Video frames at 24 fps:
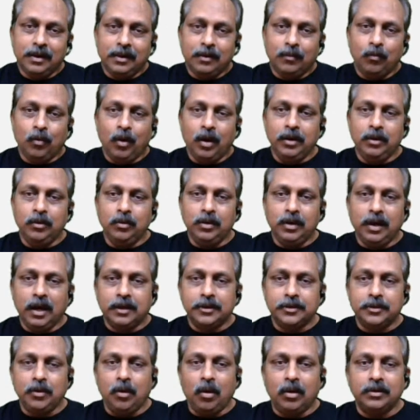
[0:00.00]
One who
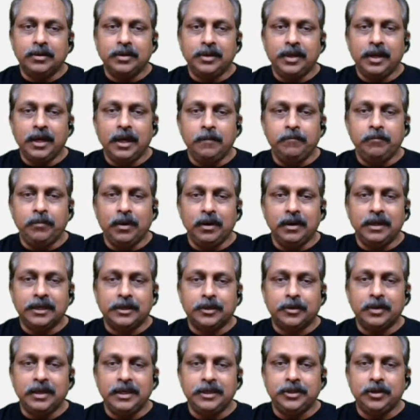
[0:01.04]
does not care for
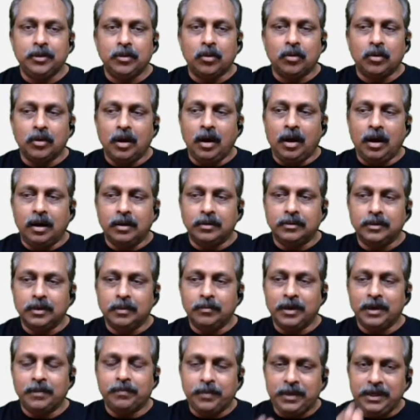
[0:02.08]
literature or art.
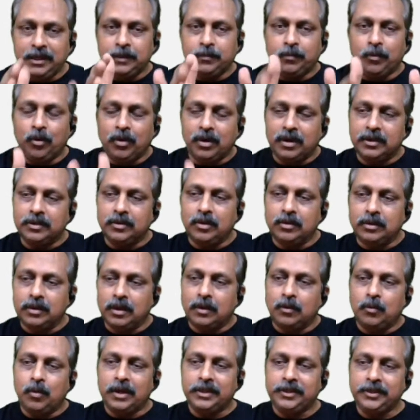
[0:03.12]
But please focus on the
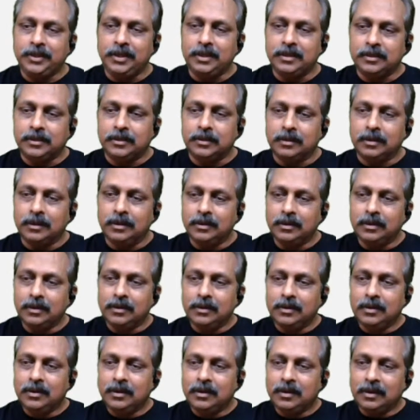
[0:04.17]
questions.
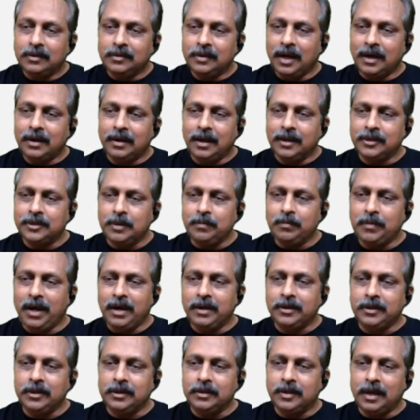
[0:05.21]
That doesn't
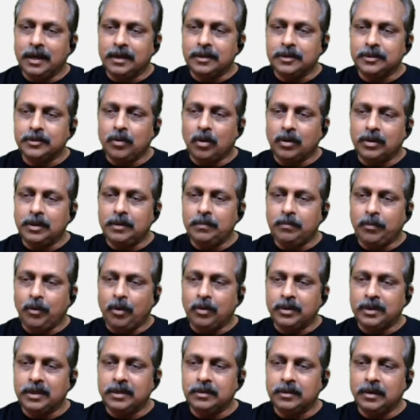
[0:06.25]
matter. That is not
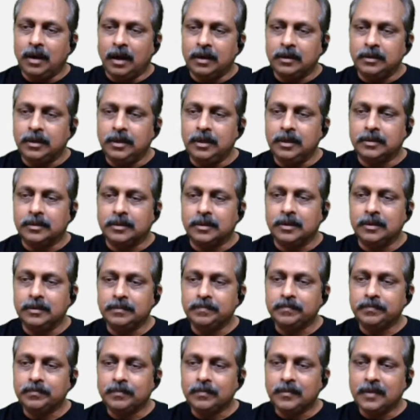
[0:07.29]
important. Ankit,
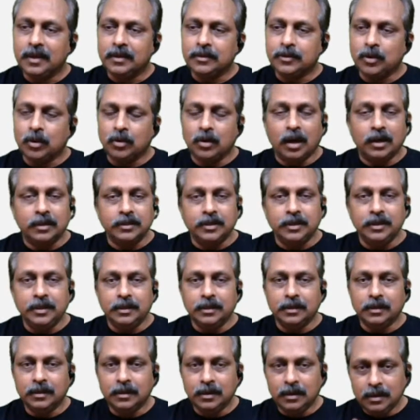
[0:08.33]

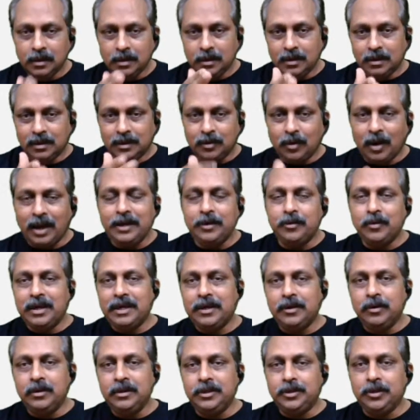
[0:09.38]
Solanki. Try to
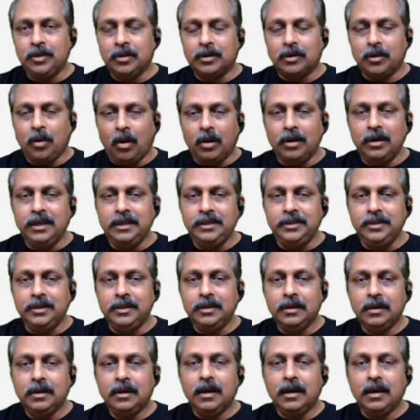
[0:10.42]
enrich your knowledge.